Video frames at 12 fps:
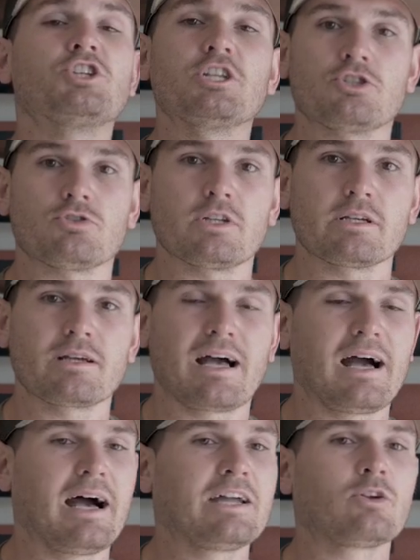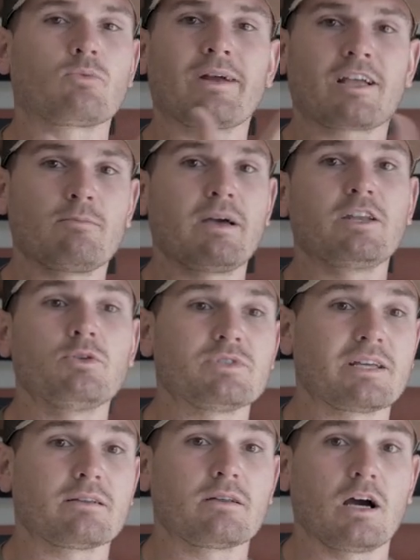gingerly. I don't recommend
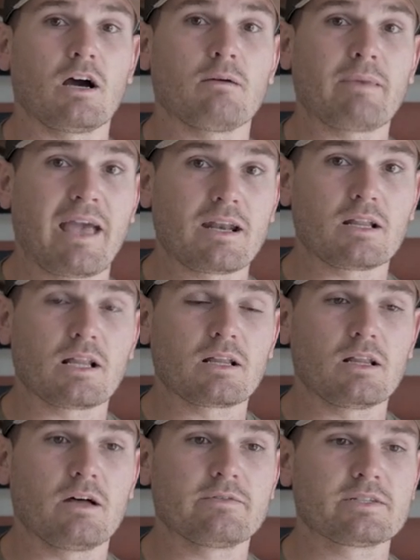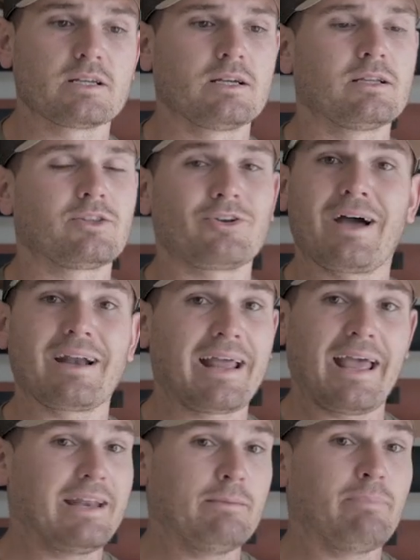using handling gloves. They're
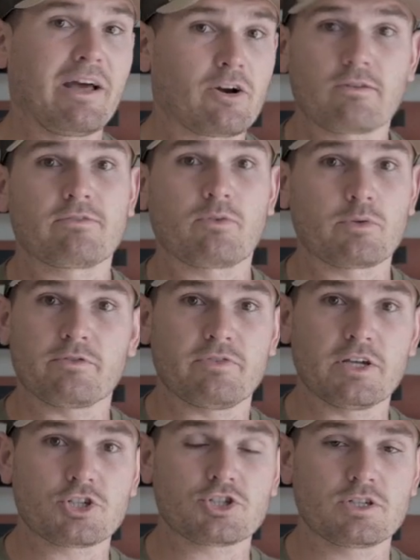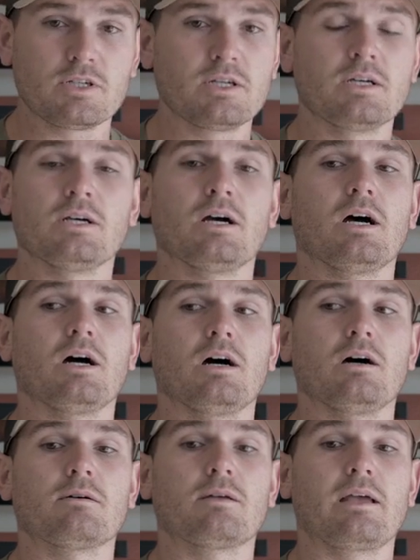not any better for the fish.
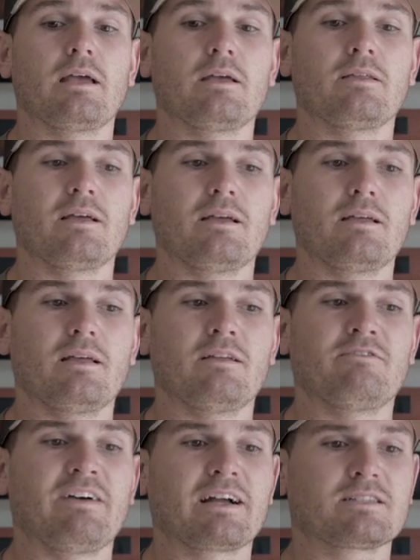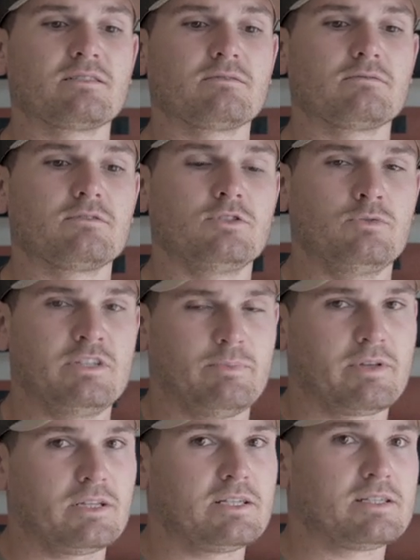In fact, you
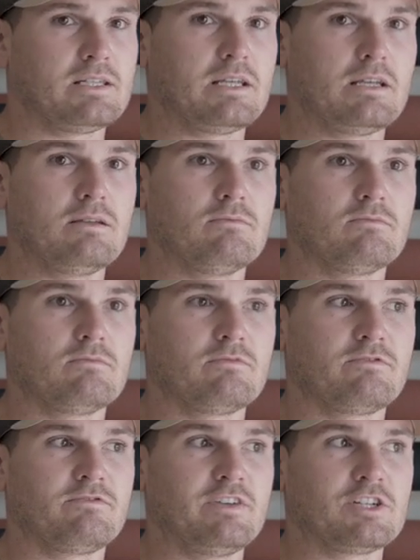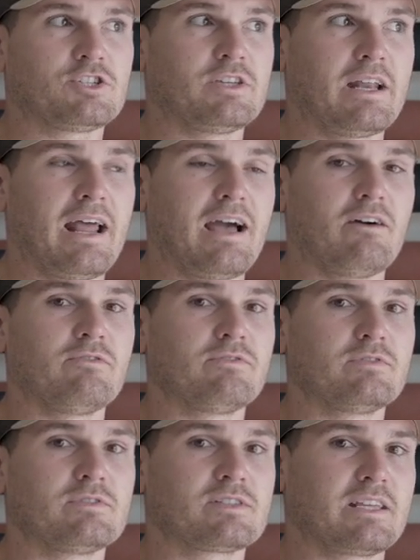typically see fish that
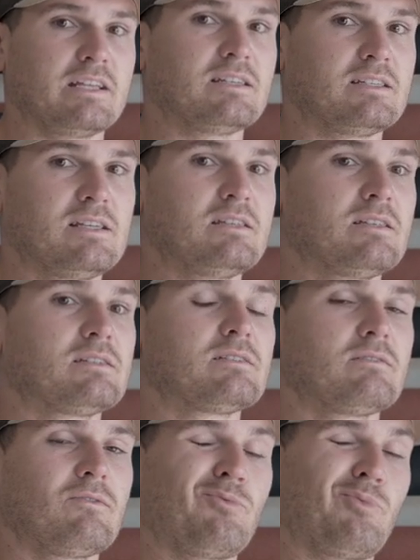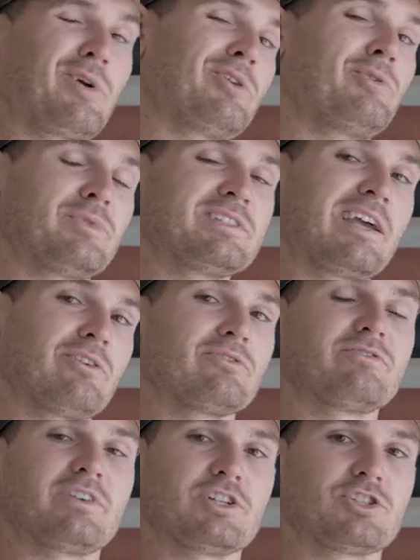have skin diseases where you would tail the